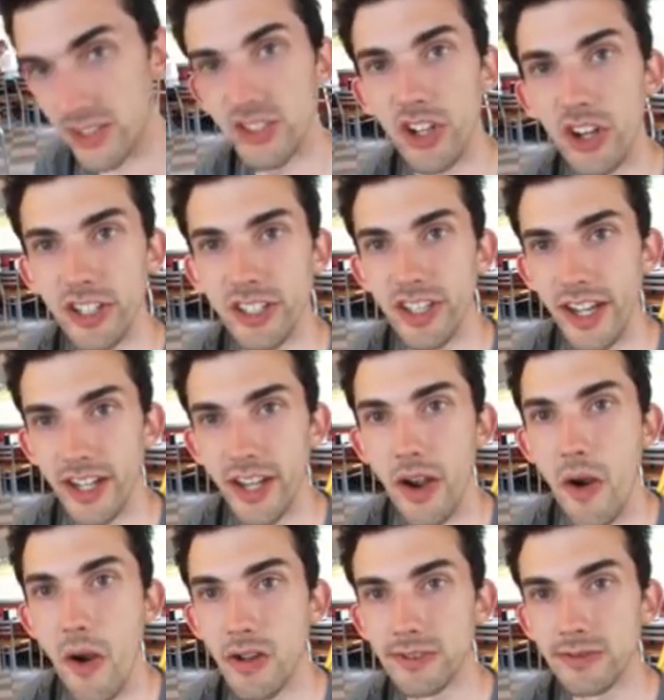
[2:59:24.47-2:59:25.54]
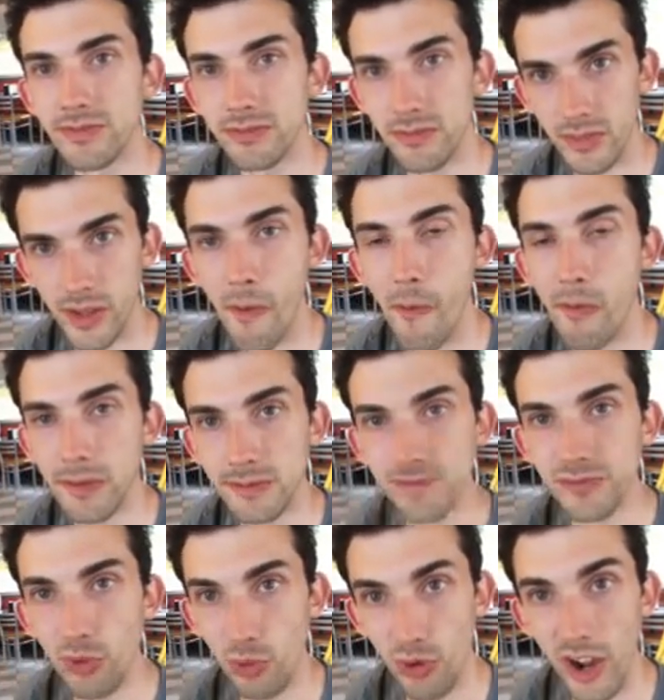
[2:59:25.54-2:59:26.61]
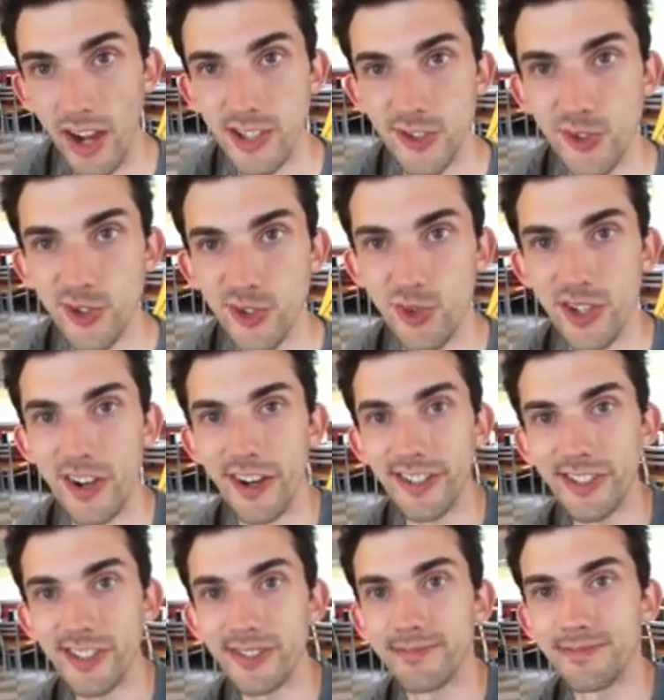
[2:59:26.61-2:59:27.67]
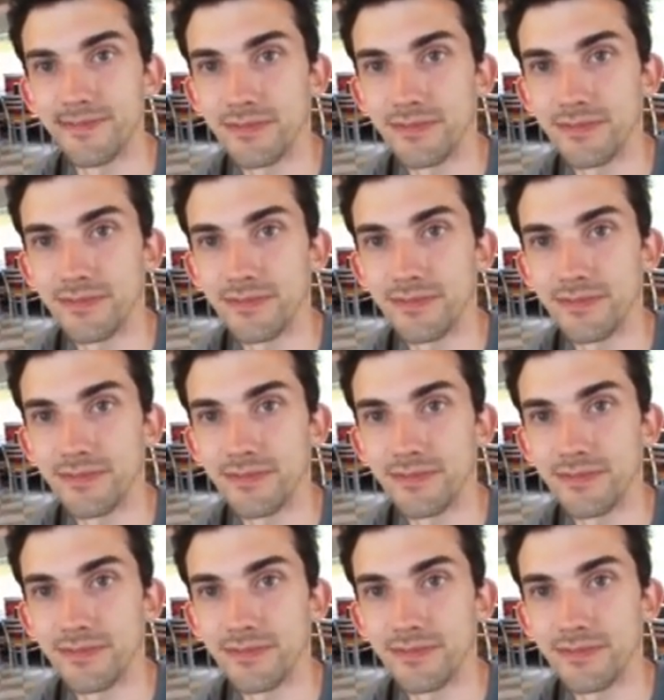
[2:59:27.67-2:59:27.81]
started dating. We were high school sweethearts.